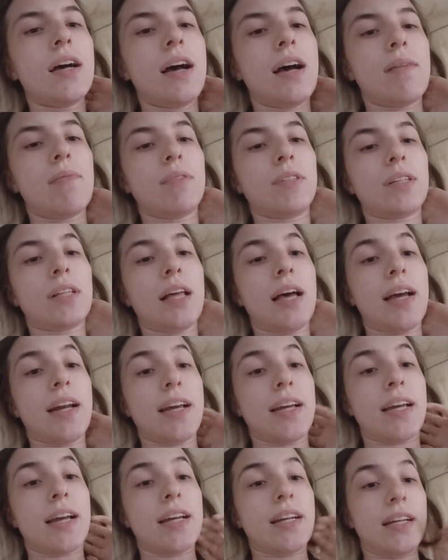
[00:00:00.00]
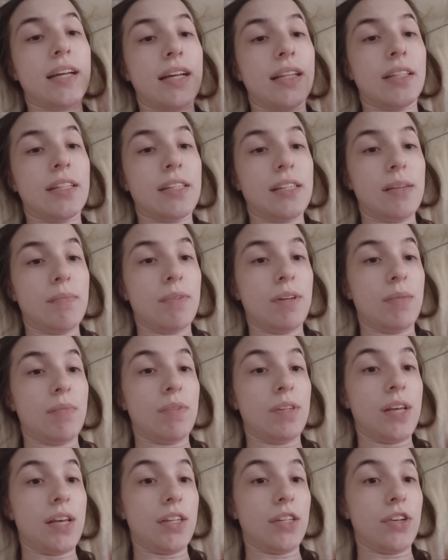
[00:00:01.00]
I was glad I kind of got the
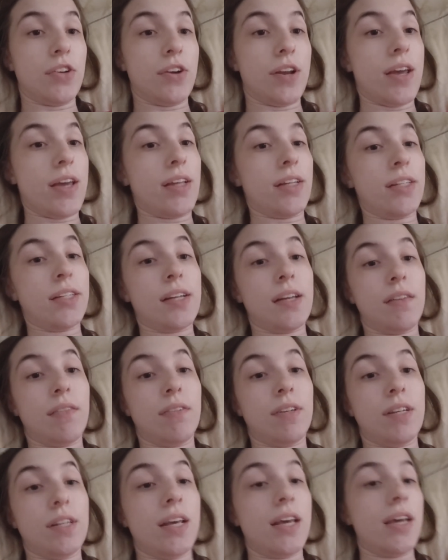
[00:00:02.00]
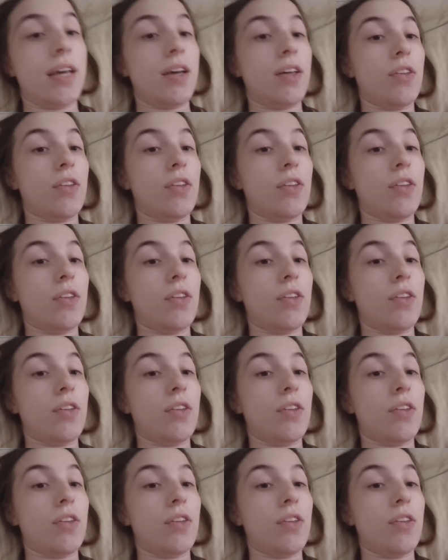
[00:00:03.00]
symptoms yesterday instead of today.